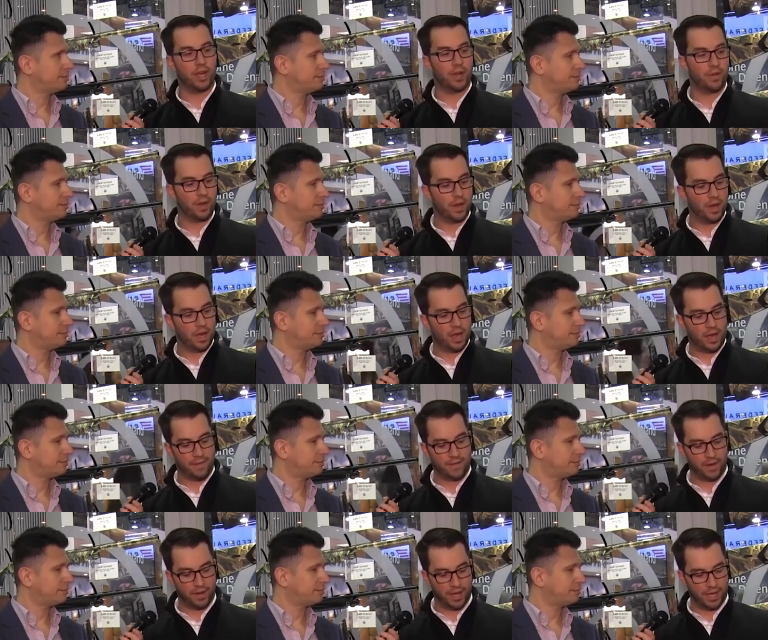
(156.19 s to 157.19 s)
Speaker 1: gun
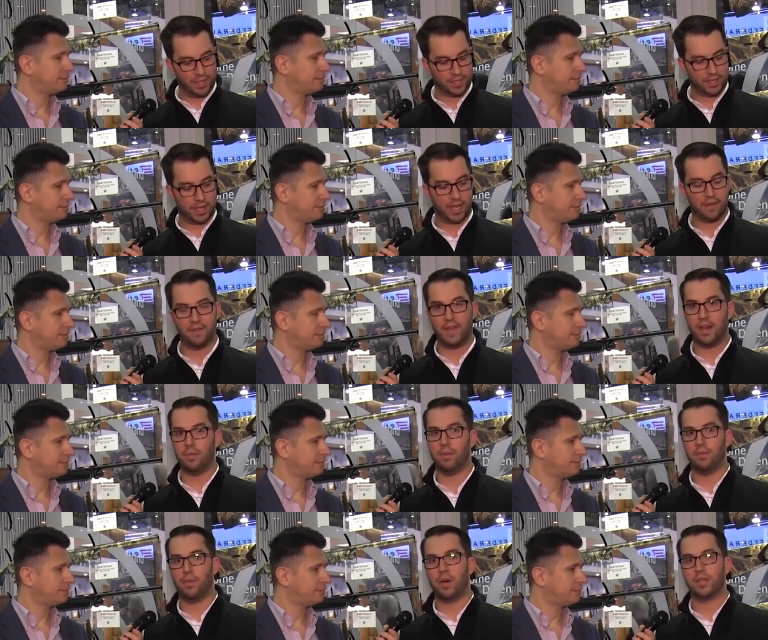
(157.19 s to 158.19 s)
uh, very easily.
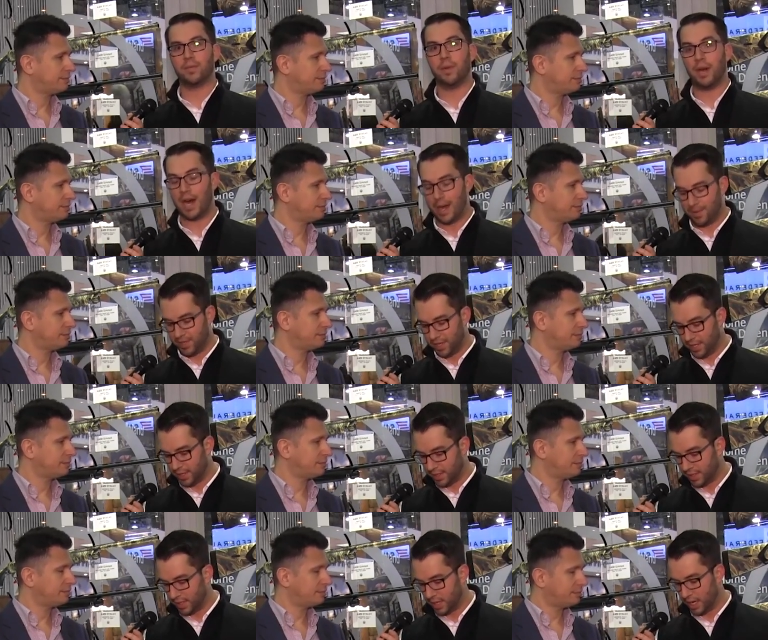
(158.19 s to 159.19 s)
Available in multiple
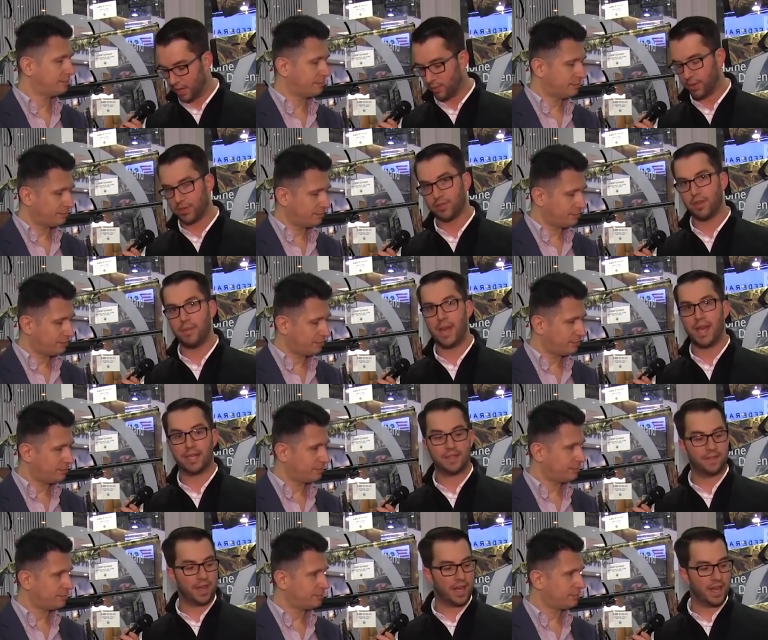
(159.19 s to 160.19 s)
options, uh, Realtree
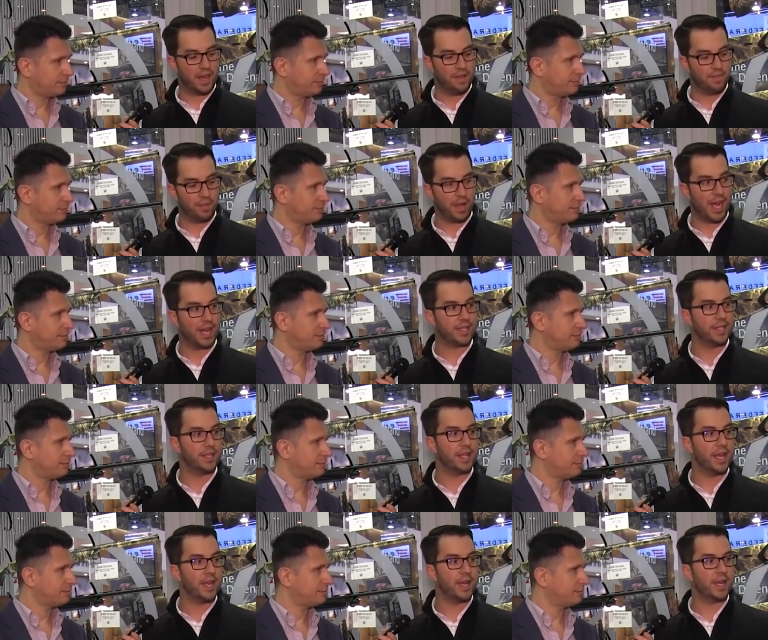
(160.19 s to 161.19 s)
Max 5, black
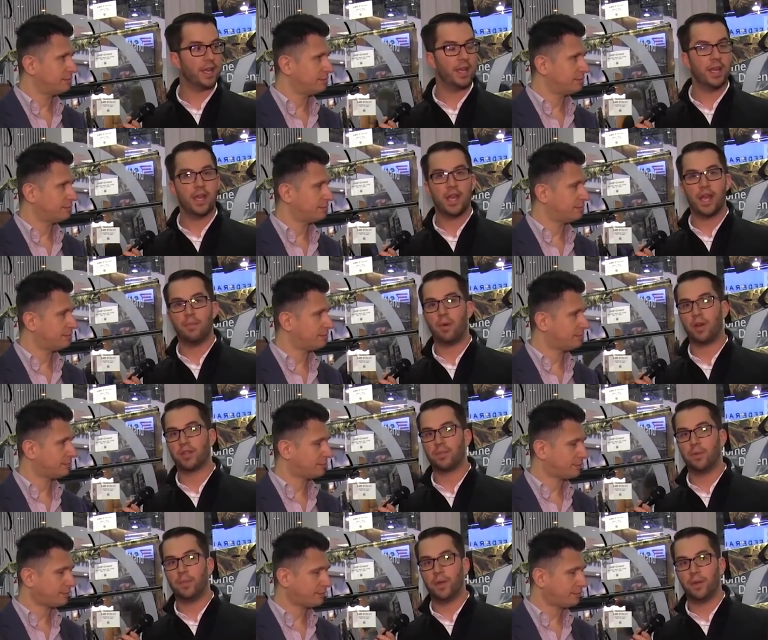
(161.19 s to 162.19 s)
synthetic, in
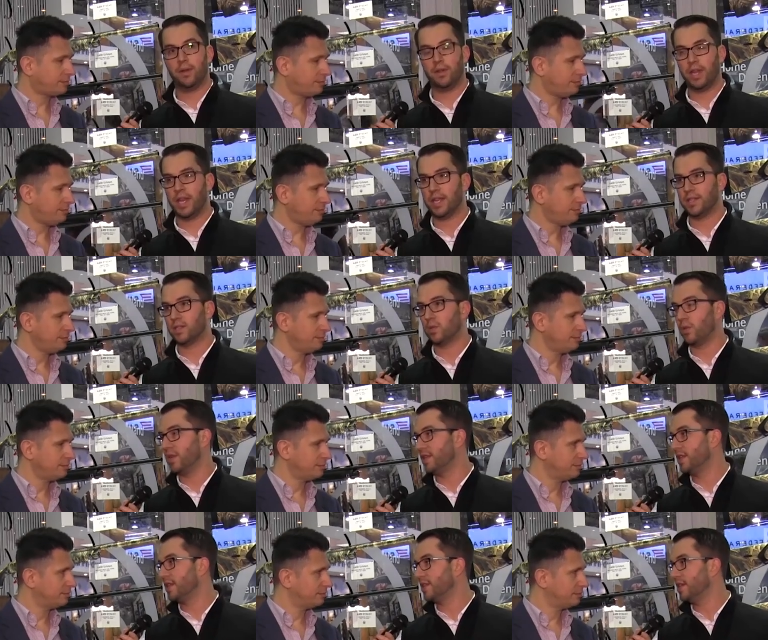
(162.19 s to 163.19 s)
multiple barrel lengths
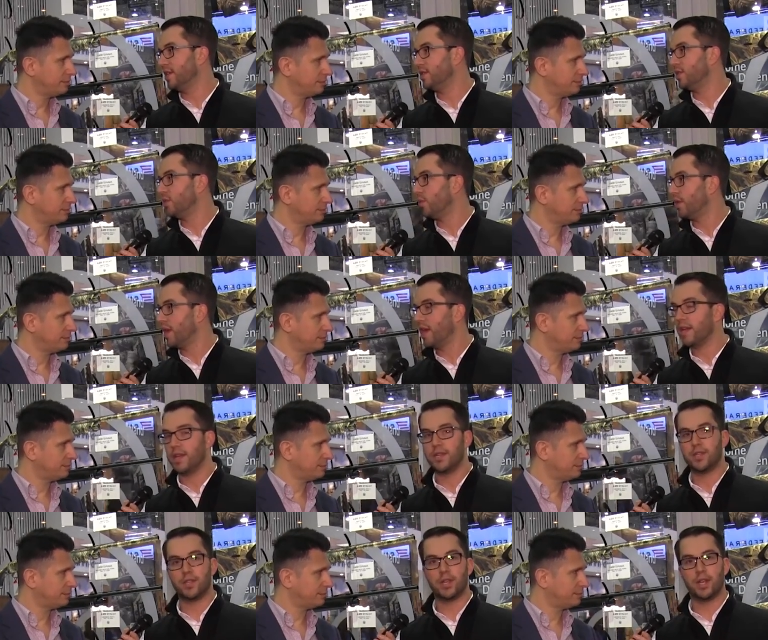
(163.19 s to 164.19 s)
26 inch 28
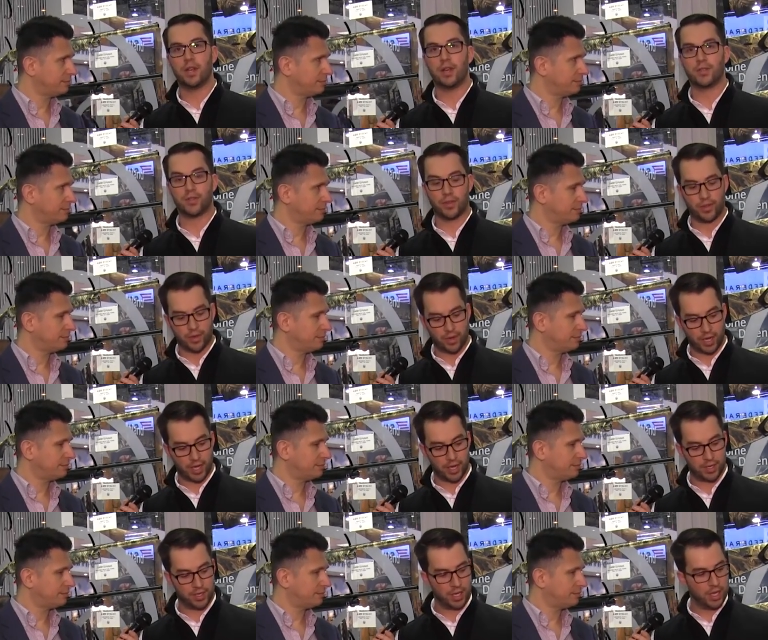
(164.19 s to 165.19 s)
inch and also 30
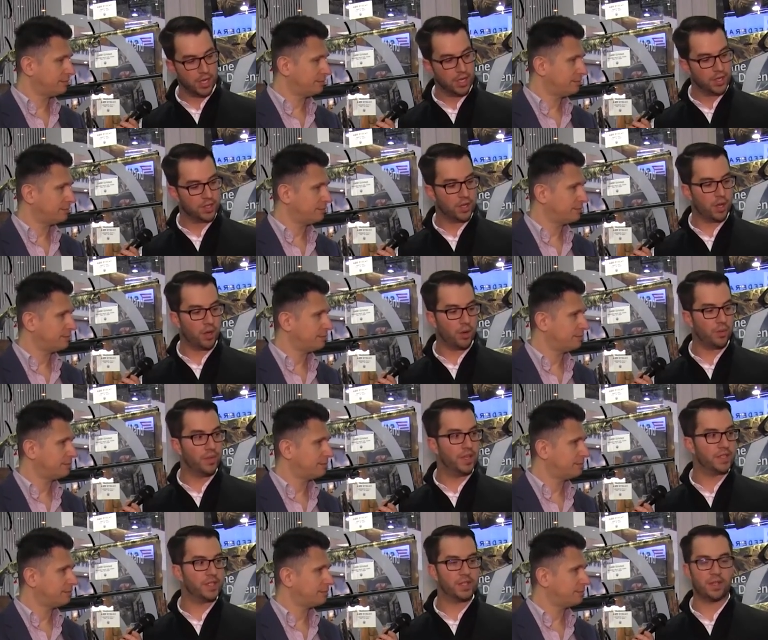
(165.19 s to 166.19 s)
inch so
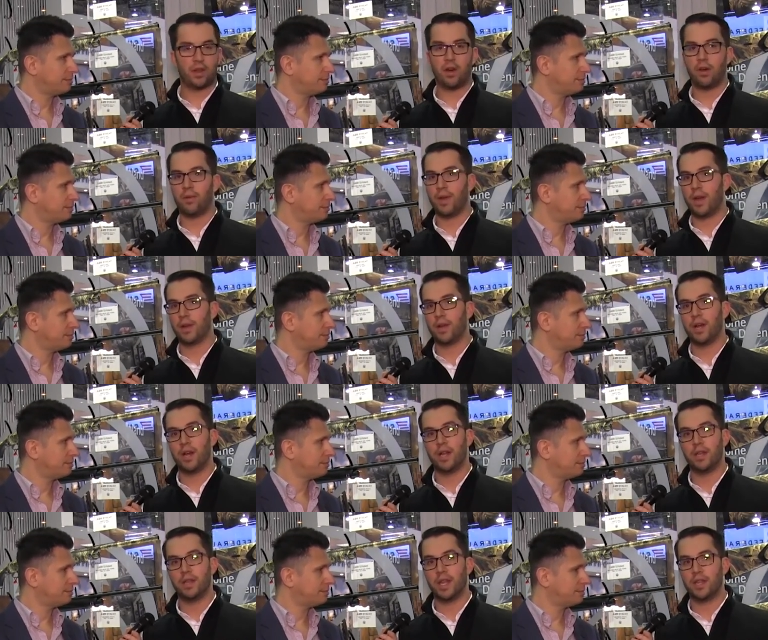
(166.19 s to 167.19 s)
this is an all-around
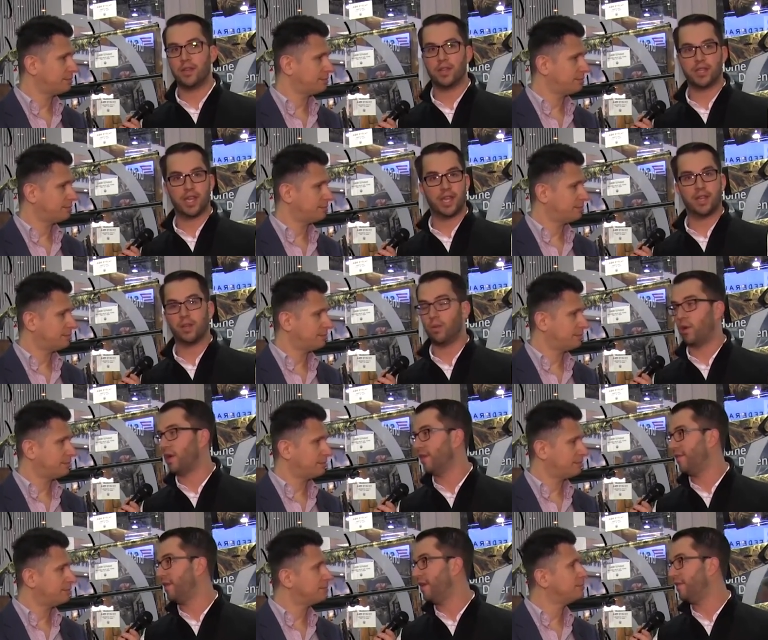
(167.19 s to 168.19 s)
gun that you can take in the
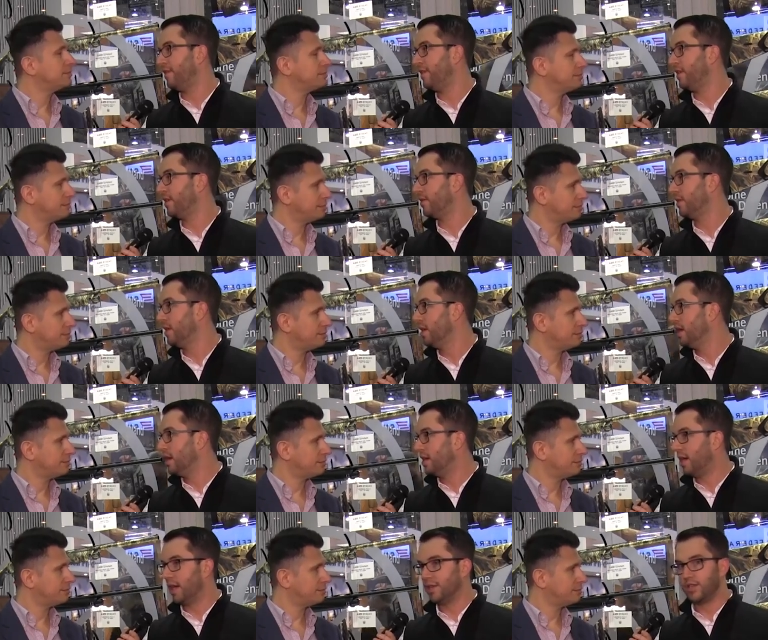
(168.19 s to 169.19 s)
waterfowl field
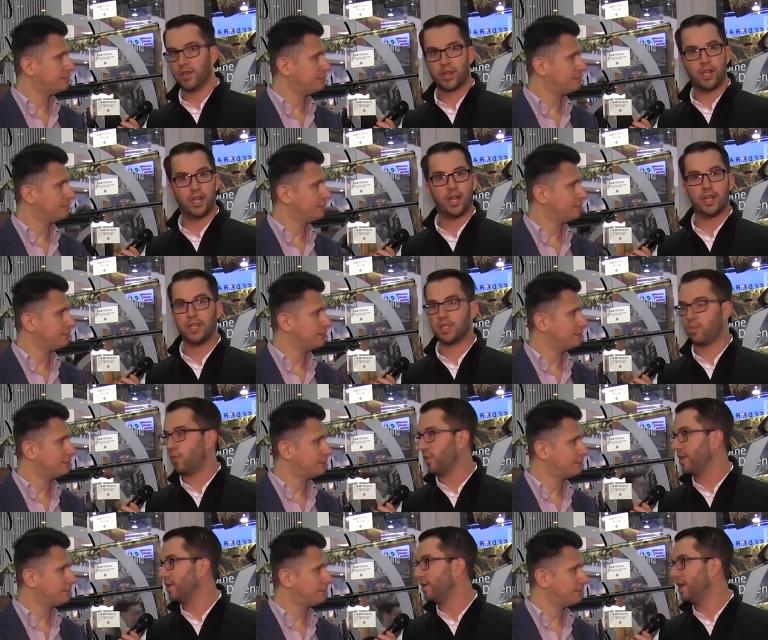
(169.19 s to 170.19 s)
uh, turkey hunting
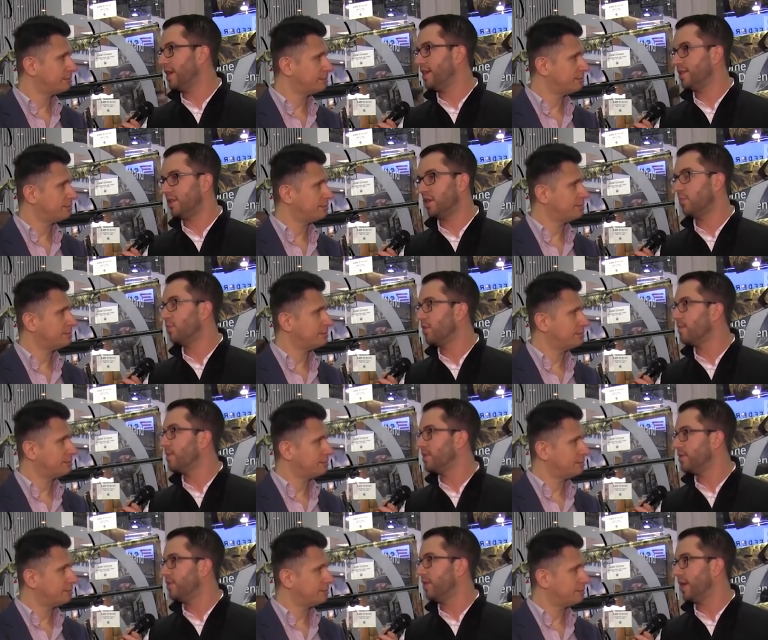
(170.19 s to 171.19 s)
sporting clays you can pretty
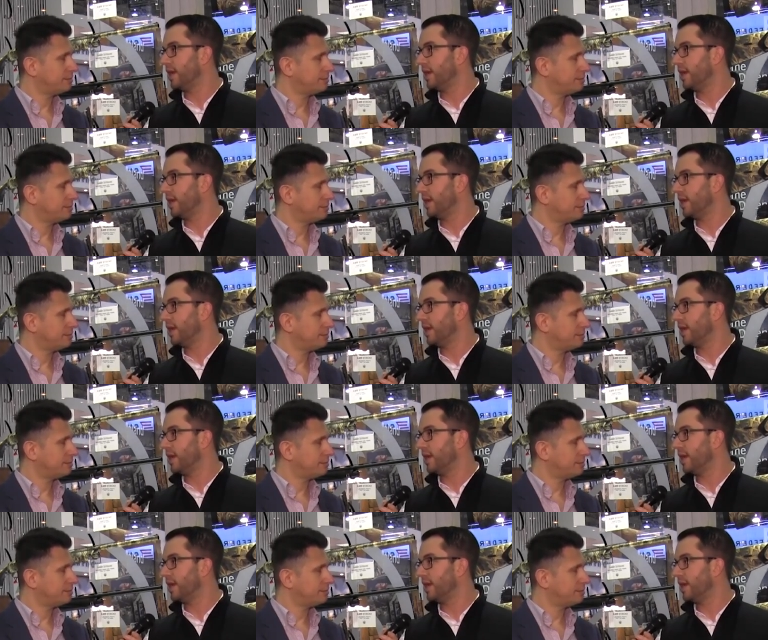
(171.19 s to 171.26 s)
much do